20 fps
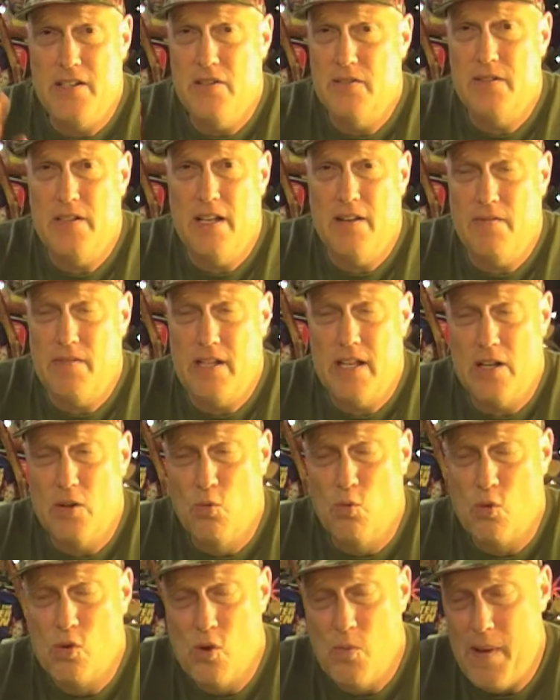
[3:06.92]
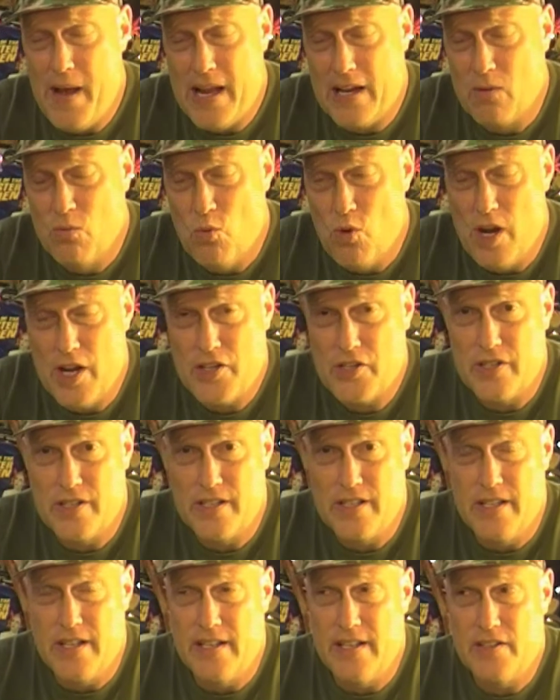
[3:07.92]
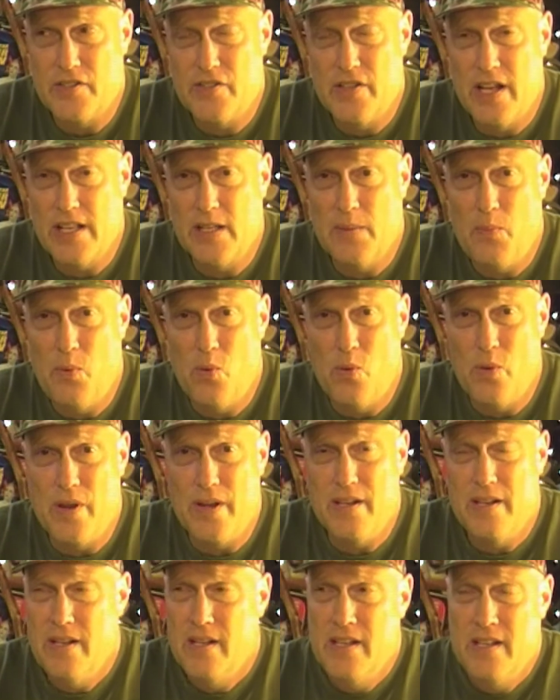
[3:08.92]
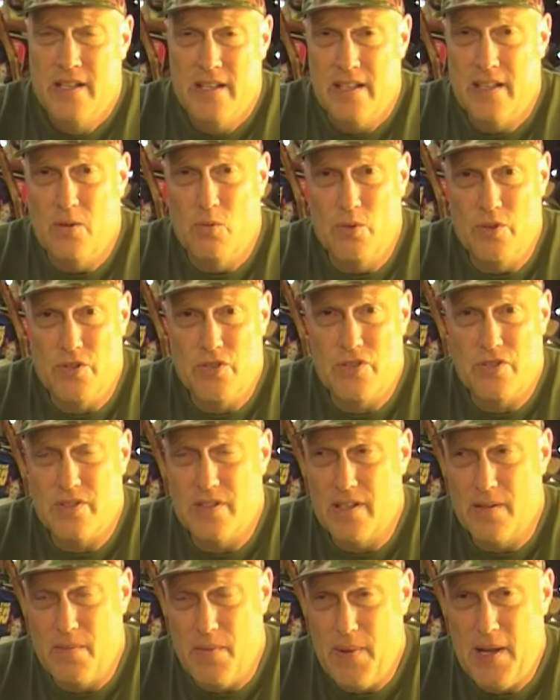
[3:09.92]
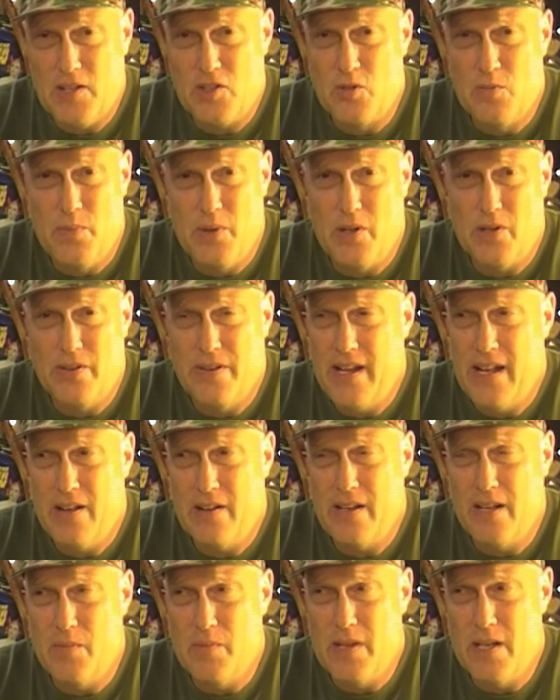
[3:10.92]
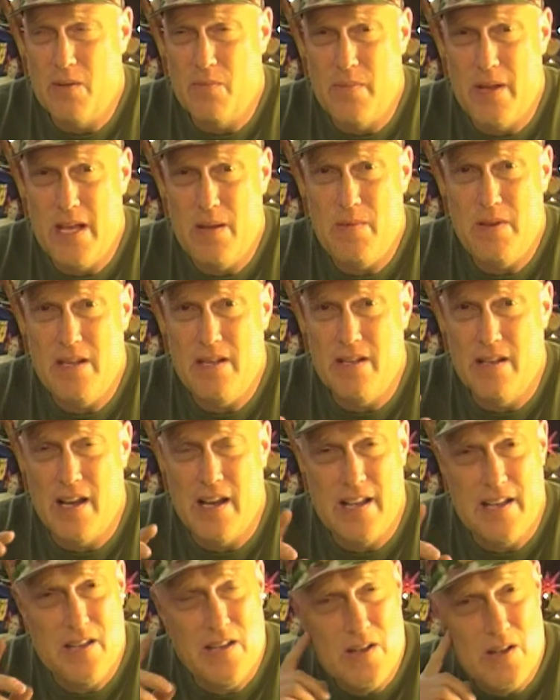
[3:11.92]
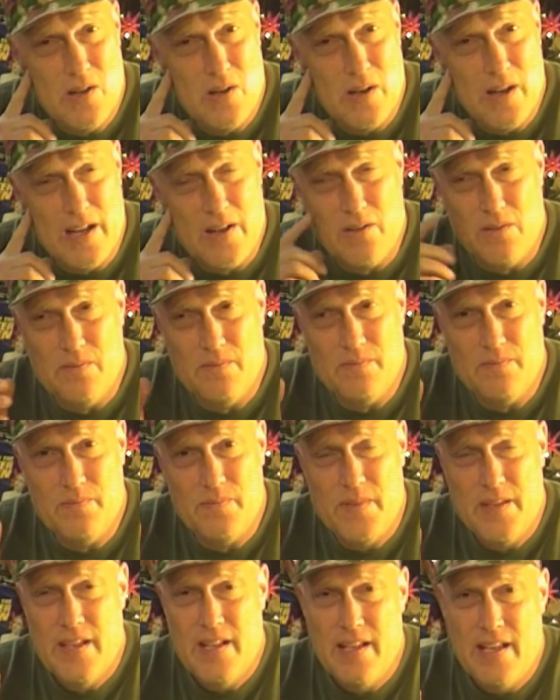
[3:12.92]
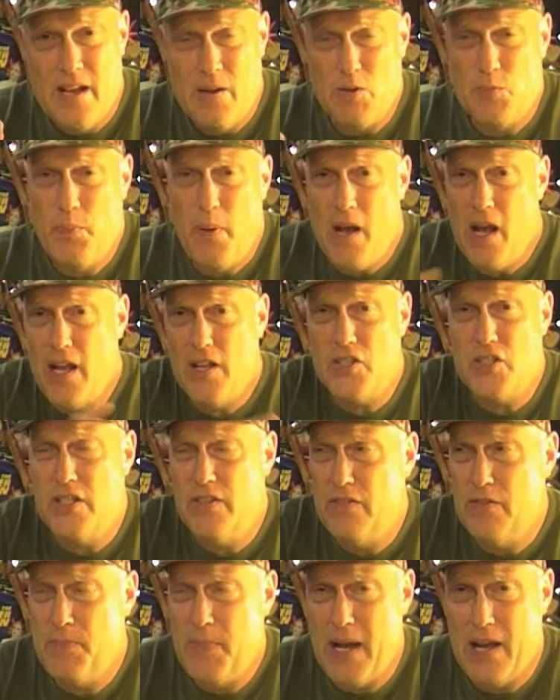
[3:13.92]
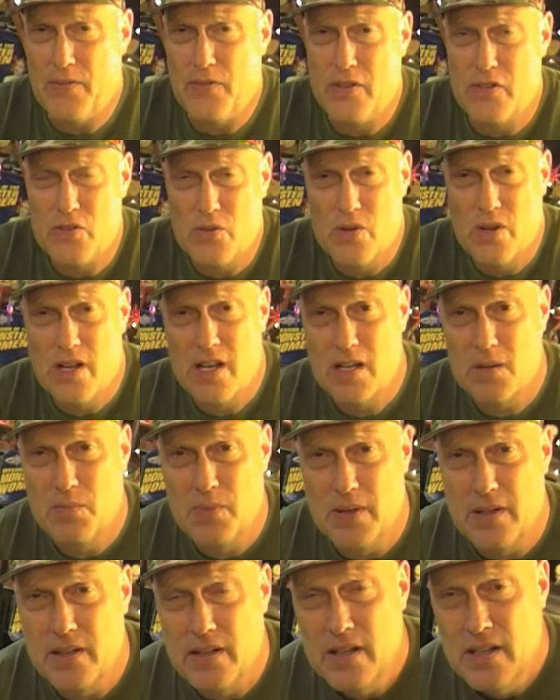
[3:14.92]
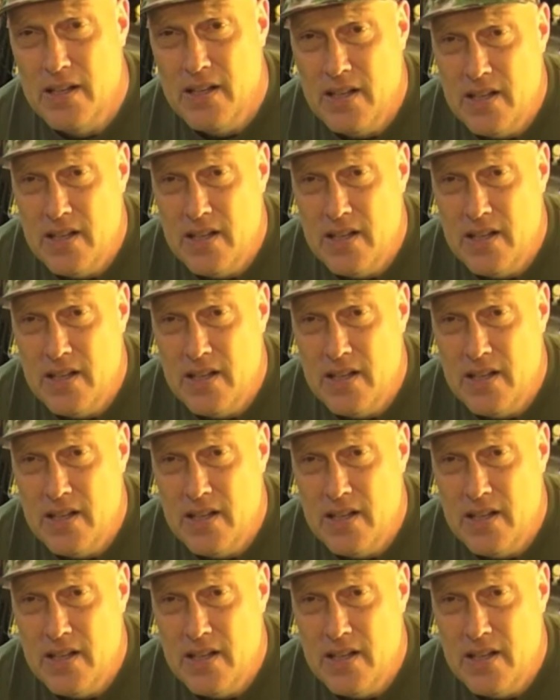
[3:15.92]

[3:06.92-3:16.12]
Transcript: I didn't even going to go back and watch it again. It's not the point. It was about Cymbalta and how it helped me, or maybe, you know, I don't, I was positive about the drug, but